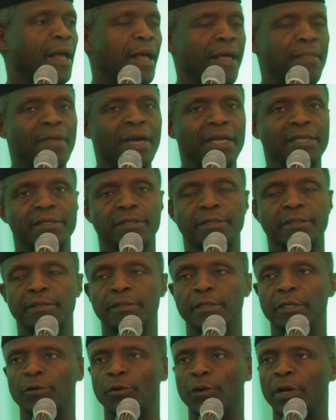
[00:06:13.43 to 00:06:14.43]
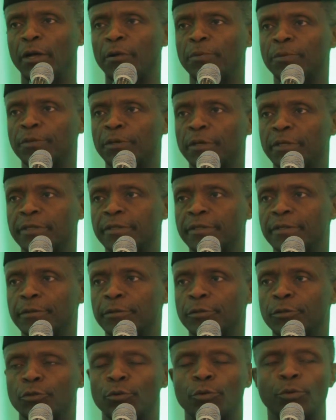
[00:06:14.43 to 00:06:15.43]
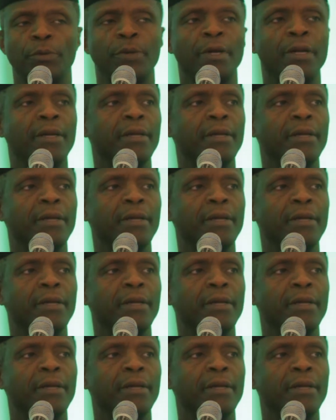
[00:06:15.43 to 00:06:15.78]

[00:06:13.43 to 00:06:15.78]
And that, you know, helps us to